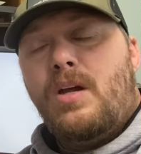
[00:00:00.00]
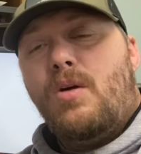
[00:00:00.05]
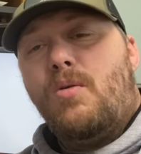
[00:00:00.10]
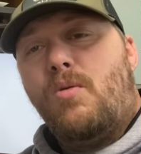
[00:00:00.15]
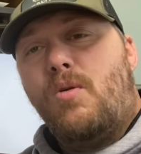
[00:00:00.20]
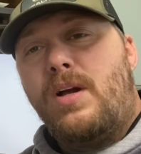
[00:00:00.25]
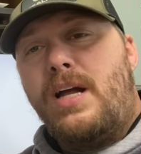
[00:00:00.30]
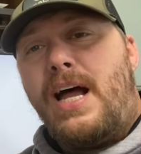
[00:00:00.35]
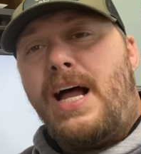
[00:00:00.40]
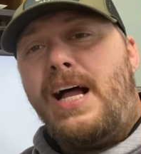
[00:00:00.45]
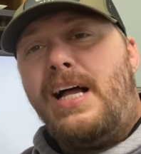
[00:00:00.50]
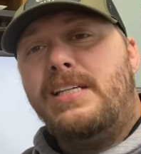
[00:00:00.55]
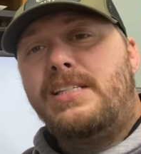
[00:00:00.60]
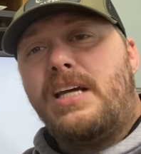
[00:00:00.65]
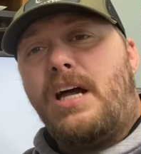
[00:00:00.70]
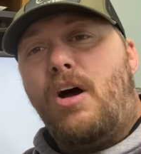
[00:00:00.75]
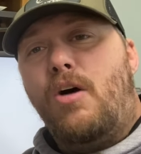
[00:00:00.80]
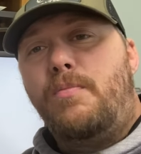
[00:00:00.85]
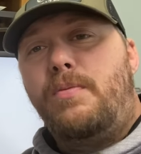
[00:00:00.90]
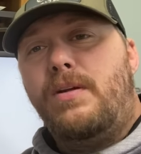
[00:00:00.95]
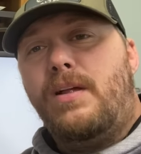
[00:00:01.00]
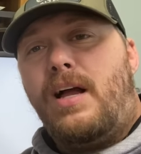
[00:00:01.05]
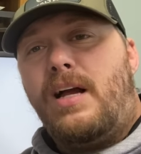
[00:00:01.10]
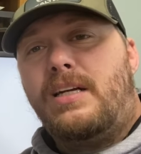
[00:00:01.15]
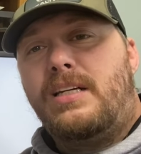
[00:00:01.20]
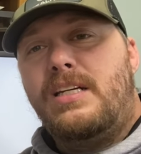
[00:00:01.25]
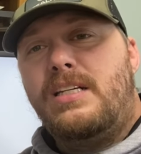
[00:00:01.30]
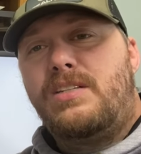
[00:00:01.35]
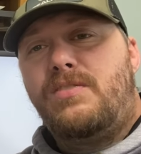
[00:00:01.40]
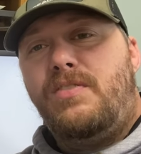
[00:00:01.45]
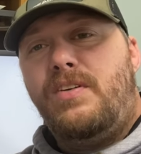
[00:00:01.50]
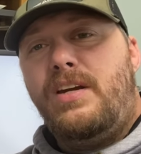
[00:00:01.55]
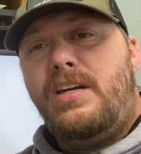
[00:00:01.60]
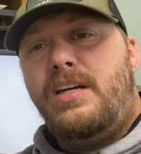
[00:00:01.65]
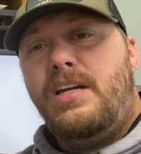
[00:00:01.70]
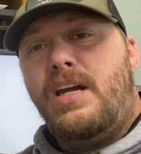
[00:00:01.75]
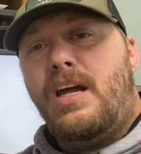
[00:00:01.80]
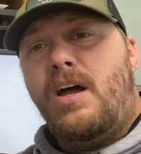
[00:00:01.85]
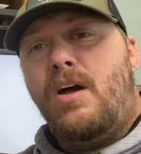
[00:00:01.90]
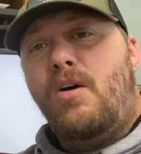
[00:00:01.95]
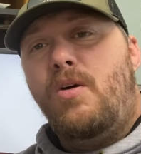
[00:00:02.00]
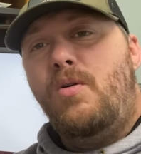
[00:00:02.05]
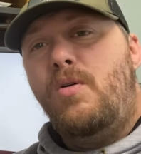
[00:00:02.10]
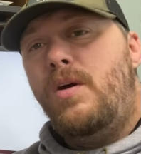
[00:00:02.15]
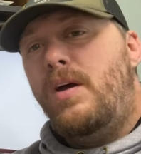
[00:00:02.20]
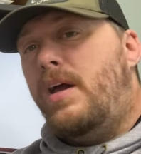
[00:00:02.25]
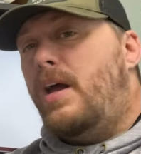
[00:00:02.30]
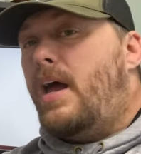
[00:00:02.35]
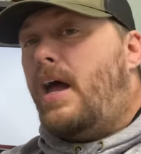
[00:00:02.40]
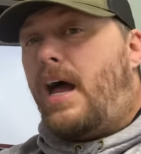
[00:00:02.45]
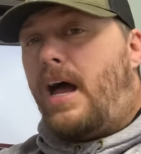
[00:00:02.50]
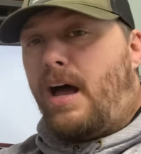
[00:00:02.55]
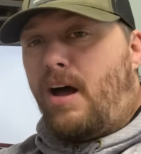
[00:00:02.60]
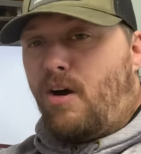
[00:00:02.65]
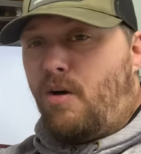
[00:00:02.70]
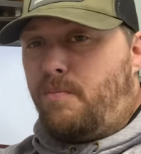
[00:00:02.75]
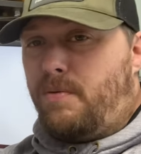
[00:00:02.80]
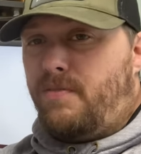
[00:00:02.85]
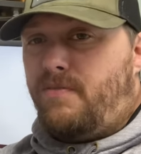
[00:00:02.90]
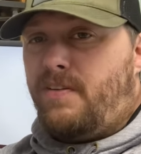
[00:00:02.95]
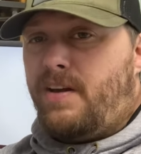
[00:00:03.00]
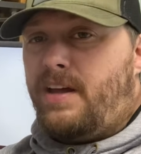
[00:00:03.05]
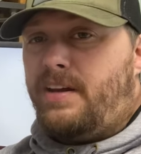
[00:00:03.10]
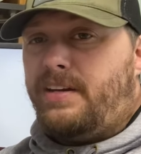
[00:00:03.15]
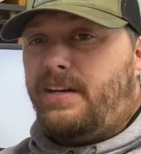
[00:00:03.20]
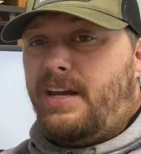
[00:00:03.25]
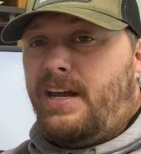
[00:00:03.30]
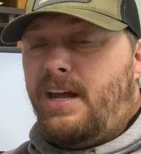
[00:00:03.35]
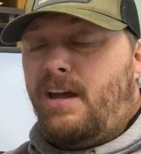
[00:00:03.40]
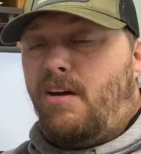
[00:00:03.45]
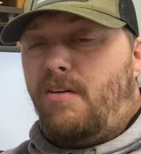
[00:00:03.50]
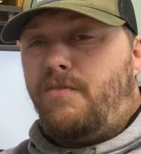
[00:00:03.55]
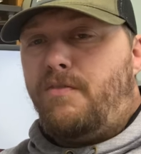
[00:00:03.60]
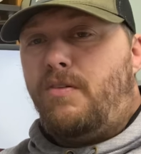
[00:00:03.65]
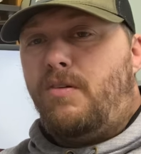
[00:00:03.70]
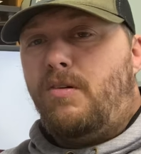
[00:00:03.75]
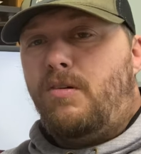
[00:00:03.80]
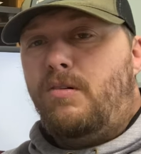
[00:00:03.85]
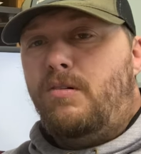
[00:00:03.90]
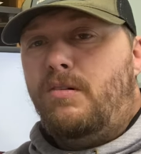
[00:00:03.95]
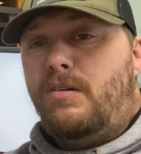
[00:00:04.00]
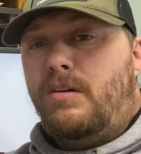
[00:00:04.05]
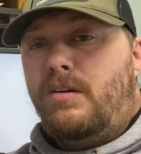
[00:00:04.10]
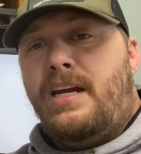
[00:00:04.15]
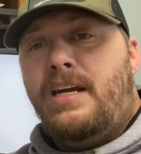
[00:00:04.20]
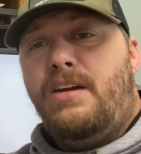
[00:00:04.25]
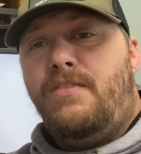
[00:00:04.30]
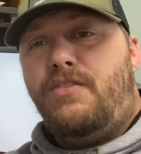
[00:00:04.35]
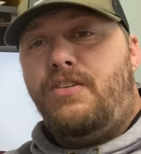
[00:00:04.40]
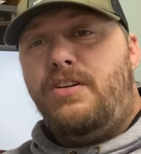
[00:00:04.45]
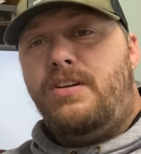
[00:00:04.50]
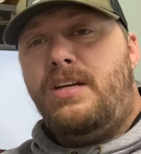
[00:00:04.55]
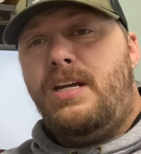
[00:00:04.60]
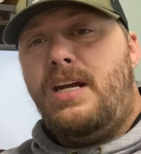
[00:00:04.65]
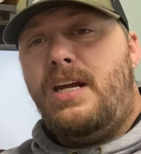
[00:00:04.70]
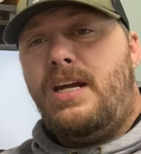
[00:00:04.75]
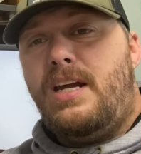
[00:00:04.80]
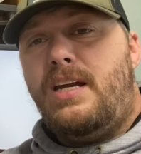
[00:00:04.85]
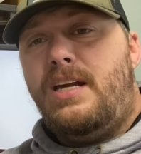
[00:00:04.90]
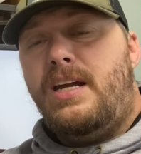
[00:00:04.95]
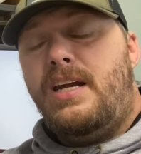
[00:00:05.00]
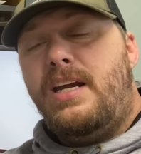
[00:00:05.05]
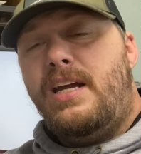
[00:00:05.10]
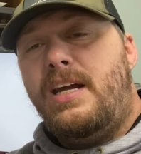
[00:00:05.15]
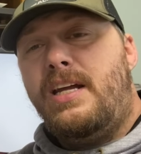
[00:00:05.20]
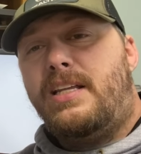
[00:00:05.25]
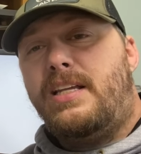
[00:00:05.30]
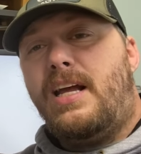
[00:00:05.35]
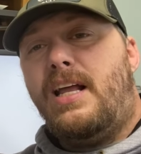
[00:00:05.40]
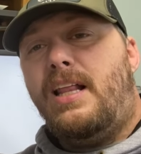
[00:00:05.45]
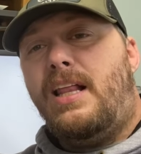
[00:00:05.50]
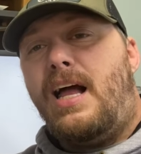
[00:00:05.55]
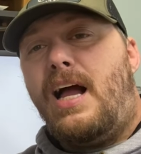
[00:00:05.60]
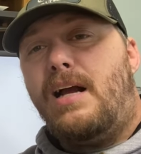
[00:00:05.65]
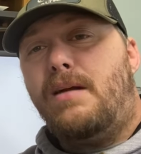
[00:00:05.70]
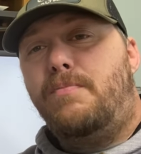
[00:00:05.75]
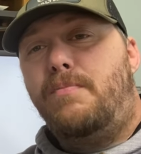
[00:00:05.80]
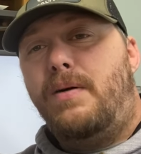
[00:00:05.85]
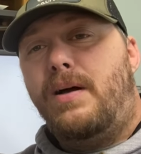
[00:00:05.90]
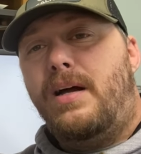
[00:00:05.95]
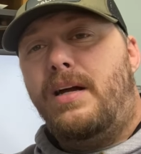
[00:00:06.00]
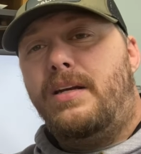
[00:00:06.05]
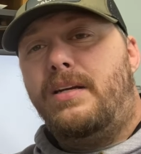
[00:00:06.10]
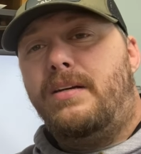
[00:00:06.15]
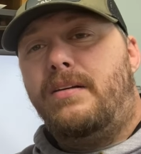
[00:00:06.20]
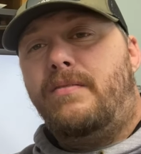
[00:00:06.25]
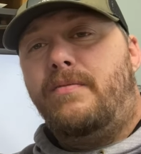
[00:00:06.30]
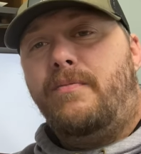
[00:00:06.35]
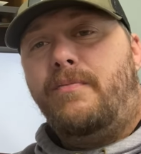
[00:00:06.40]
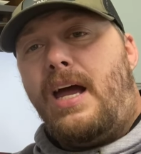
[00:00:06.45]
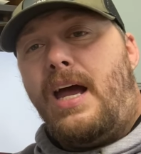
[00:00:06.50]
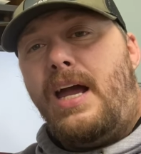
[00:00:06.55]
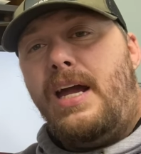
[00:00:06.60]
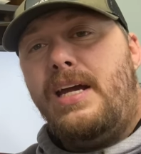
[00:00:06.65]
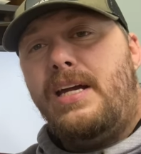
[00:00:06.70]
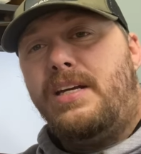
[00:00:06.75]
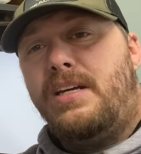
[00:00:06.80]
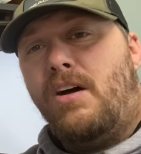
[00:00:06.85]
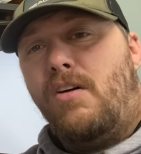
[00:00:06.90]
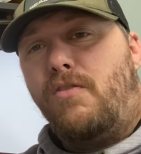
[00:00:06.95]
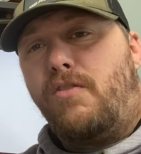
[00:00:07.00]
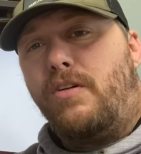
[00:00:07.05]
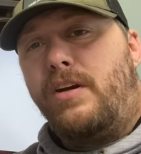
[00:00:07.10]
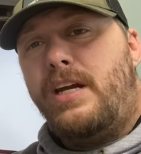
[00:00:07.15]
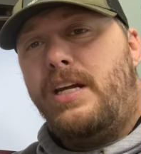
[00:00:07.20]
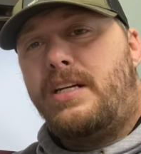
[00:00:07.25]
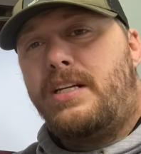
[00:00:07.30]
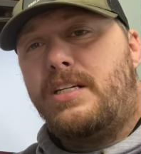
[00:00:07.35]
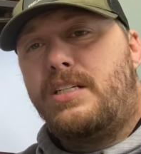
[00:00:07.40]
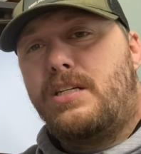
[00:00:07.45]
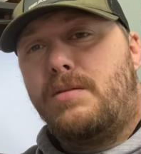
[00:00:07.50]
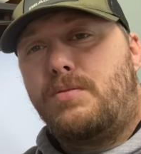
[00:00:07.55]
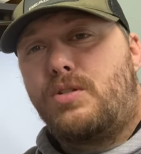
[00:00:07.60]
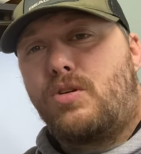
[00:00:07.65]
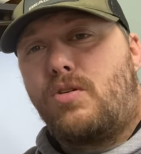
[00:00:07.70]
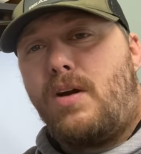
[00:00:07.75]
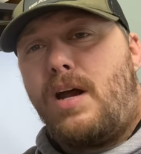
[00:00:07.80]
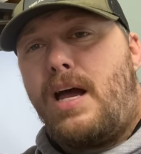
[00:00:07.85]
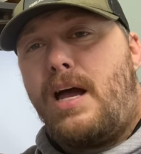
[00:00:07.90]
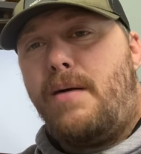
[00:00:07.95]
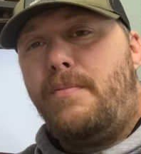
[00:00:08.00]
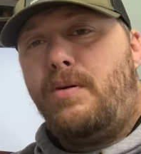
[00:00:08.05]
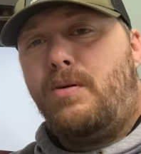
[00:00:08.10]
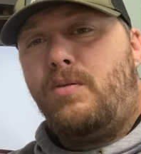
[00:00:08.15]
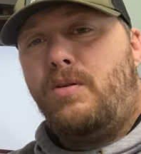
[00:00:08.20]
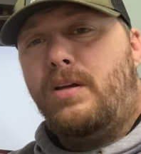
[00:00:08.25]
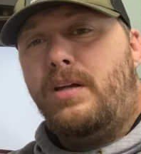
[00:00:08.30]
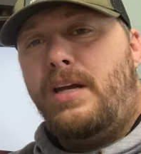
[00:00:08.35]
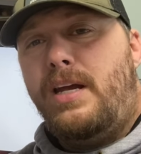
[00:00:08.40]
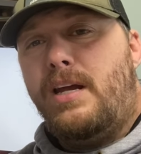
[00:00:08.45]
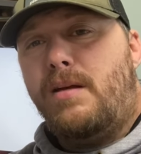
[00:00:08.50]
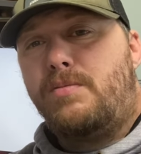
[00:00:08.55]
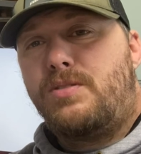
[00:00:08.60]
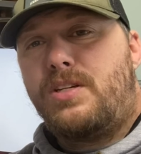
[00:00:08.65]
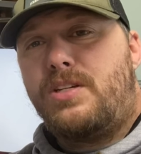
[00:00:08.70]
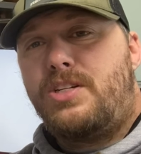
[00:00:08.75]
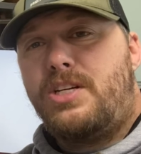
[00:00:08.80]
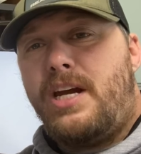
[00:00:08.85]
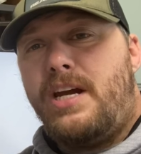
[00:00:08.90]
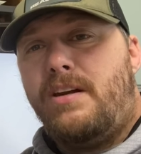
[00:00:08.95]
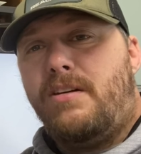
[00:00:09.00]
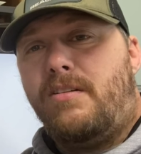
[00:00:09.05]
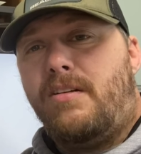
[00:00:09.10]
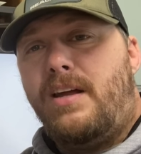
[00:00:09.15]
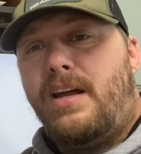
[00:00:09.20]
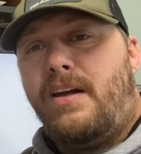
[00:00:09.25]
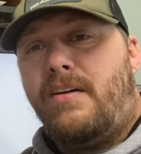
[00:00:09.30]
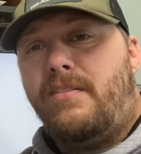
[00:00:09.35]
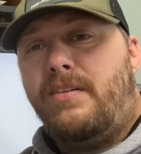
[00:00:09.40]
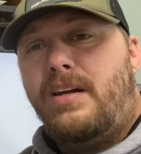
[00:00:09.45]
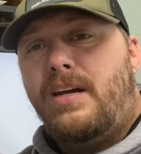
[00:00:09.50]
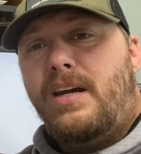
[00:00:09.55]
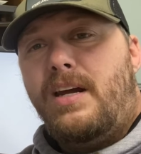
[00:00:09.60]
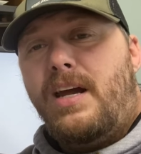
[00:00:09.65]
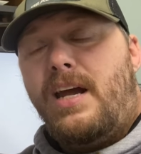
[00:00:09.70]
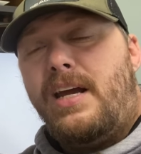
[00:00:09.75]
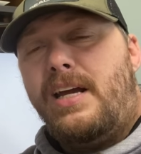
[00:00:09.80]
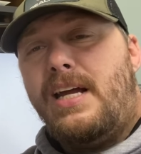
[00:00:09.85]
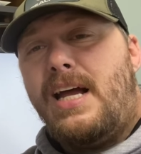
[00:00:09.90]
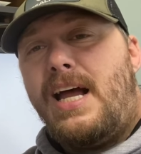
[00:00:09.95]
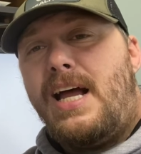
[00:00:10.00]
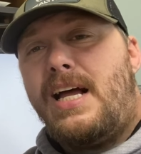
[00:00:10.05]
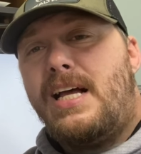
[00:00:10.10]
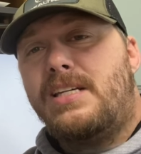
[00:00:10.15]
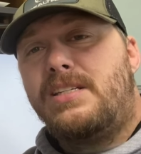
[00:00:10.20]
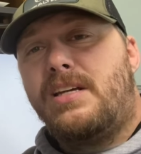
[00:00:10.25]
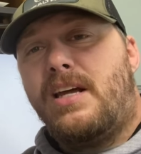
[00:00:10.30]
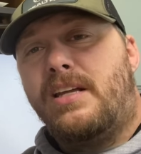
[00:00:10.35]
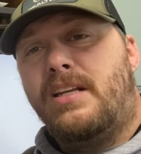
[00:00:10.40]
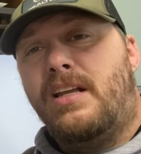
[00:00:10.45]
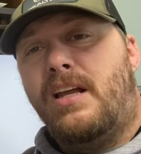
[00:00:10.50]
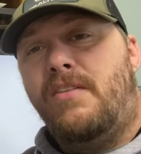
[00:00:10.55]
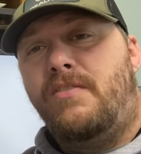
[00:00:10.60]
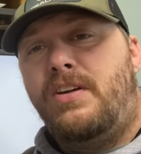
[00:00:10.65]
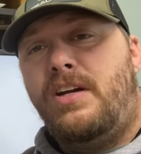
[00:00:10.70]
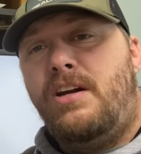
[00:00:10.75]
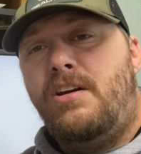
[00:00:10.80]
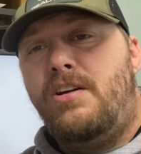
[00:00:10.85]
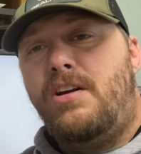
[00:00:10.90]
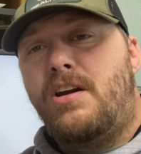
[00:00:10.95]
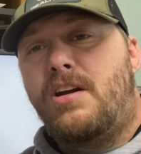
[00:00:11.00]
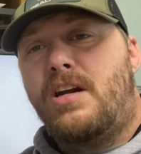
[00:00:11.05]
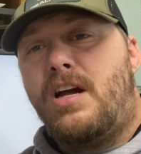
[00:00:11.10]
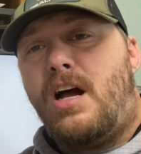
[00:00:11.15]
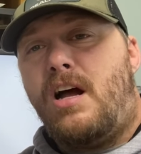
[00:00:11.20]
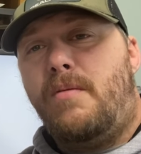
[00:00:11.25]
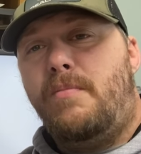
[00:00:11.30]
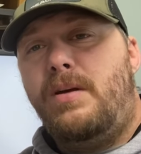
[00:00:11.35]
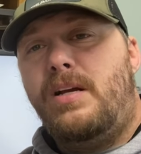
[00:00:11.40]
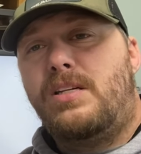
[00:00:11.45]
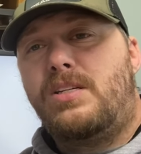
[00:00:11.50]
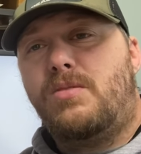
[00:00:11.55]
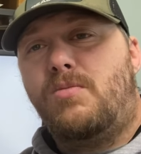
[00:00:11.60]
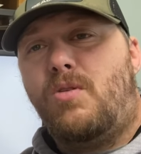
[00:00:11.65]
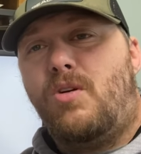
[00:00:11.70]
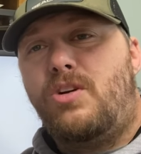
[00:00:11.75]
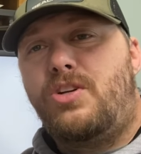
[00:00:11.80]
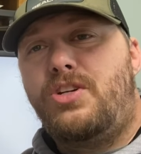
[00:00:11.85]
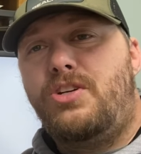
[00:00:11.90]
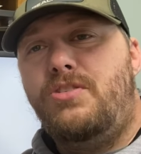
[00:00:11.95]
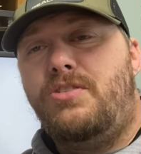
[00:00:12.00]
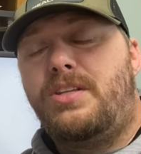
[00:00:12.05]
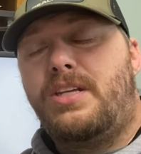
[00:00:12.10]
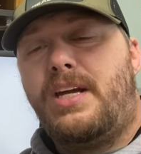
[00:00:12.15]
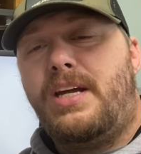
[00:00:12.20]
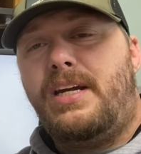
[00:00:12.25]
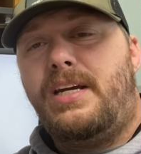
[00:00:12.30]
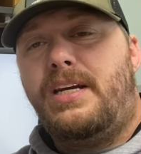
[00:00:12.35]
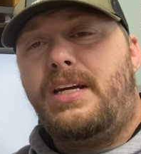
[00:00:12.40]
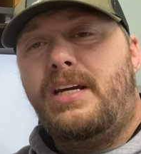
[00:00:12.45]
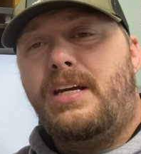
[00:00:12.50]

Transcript: Well, guys, I hope you liked this video. I hope you found it helpful. And if you did, hit that like button. Hey, and don't forget to subscribe. It really helps the channel out. And guys, I'd love to hear your comments on what you think.